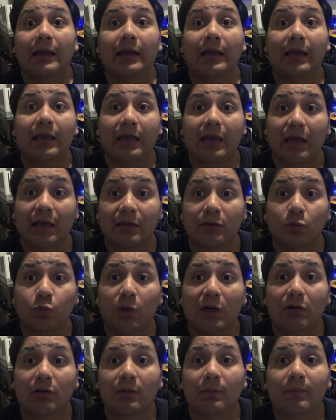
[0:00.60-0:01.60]
Hey guys,
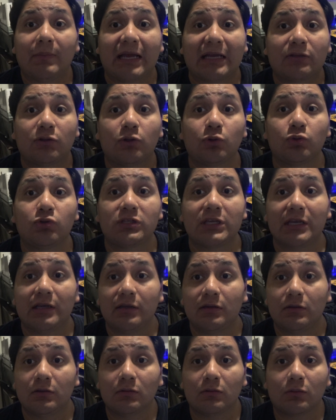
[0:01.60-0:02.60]
welcome back to
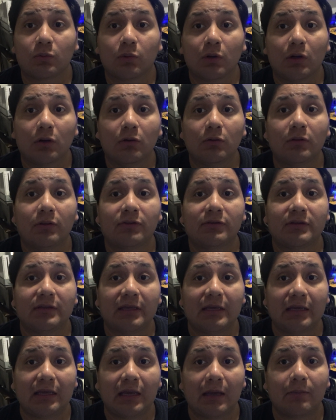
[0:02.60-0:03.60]
JQ's World.
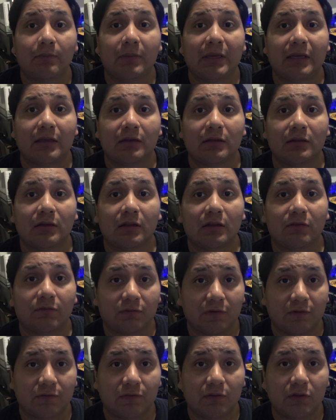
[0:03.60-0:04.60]
Today I'm making another
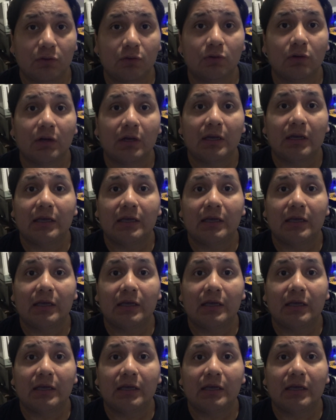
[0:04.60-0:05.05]
review.